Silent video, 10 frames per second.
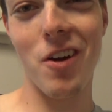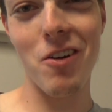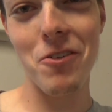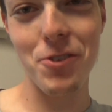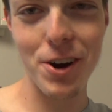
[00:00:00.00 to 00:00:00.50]

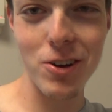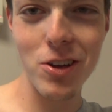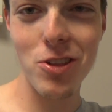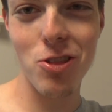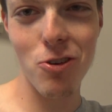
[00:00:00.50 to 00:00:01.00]
very
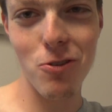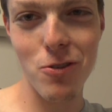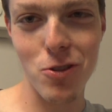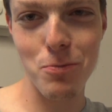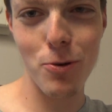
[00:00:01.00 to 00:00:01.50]
rarely
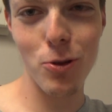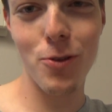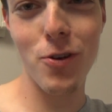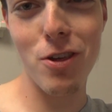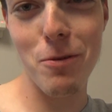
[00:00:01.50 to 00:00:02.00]
do
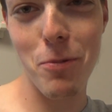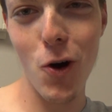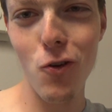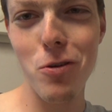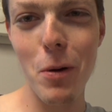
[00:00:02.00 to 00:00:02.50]
both of us
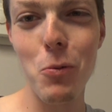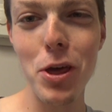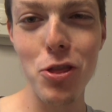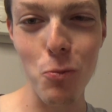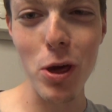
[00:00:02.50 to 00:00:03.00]
oppose, but
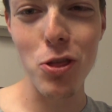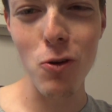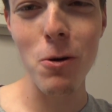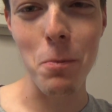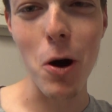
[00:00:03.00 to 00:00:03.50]
we
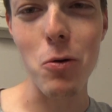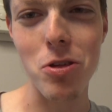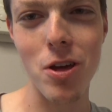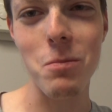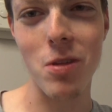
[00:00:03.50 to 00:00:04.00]
do oppose
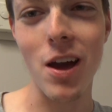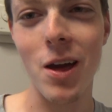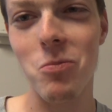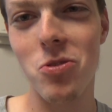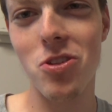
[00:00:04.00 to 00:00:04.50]
sometimes.